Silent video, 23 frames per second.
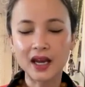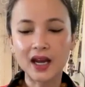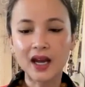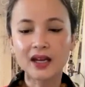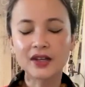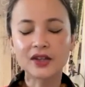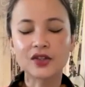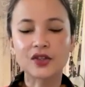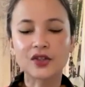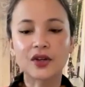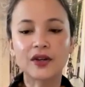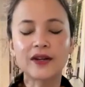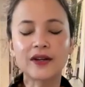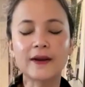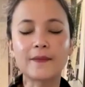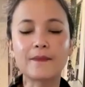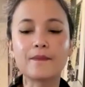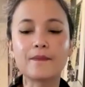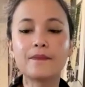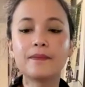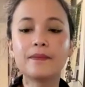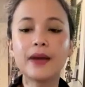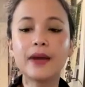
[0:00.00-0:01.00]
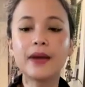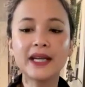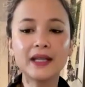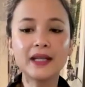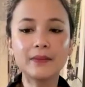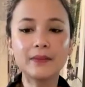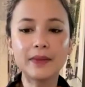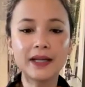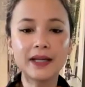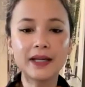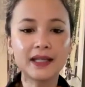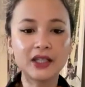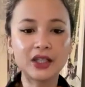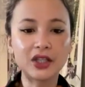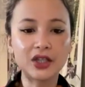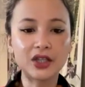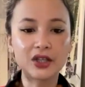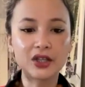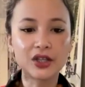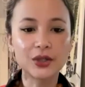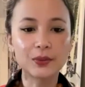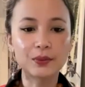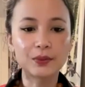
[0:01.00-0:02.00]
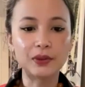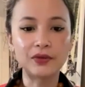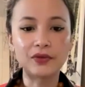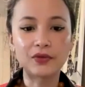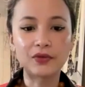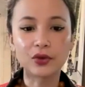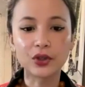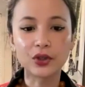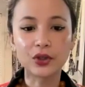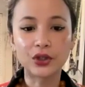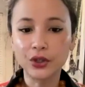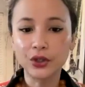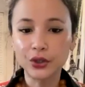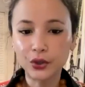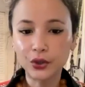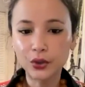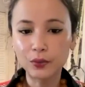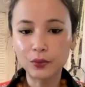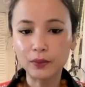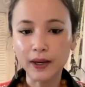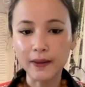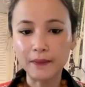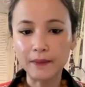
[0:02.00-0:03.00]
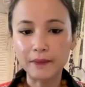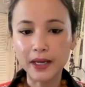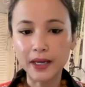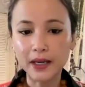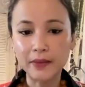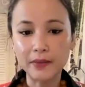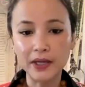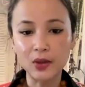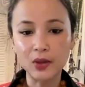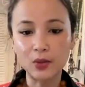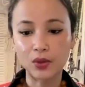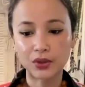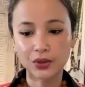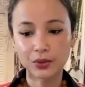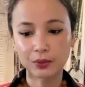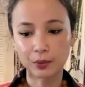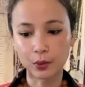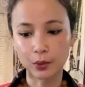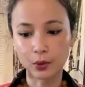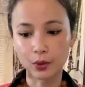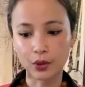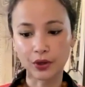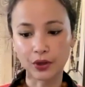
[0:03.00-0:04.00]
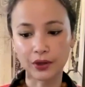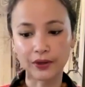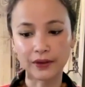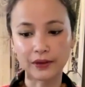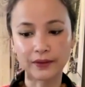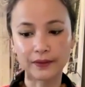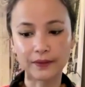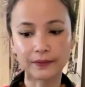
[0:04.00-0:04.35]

started many, many years before you, my baby, was born.